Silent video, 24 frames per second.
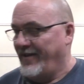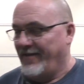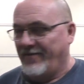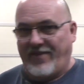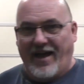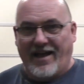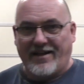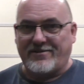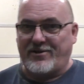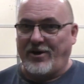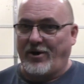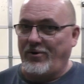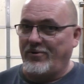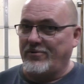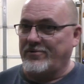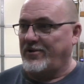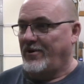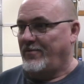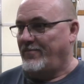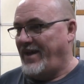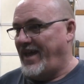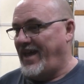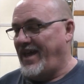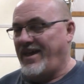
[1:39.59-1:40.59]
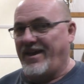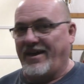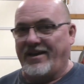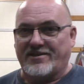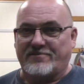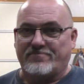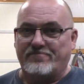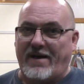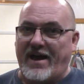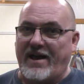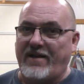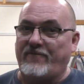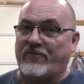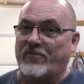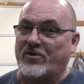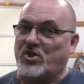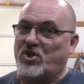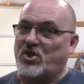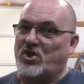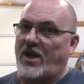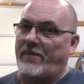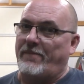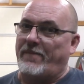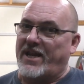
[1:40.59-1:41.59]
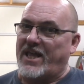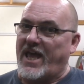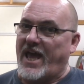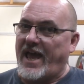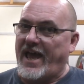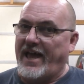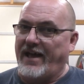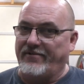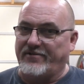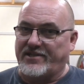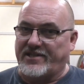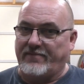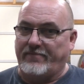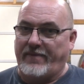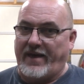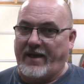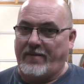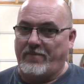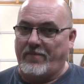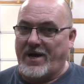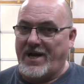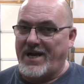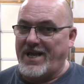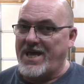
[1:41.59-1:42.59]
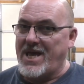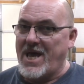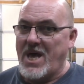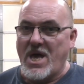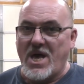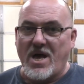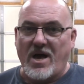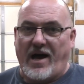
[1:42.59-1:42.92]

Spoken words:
That tool to me is made for somebody else to make money.